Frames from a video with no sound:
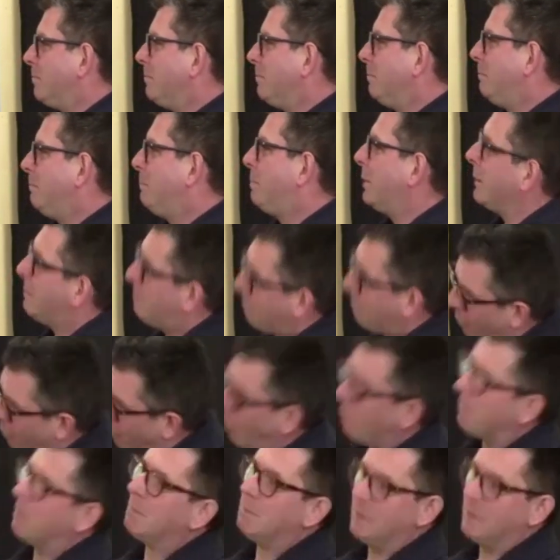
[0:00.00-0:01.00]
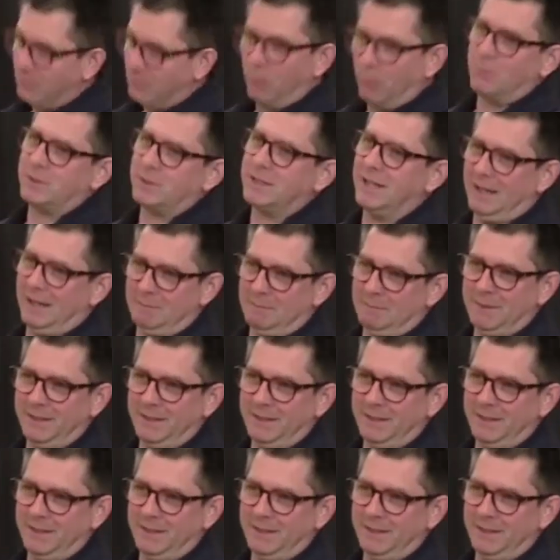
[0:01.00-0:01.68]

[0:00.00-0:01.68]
but it probably won't happen.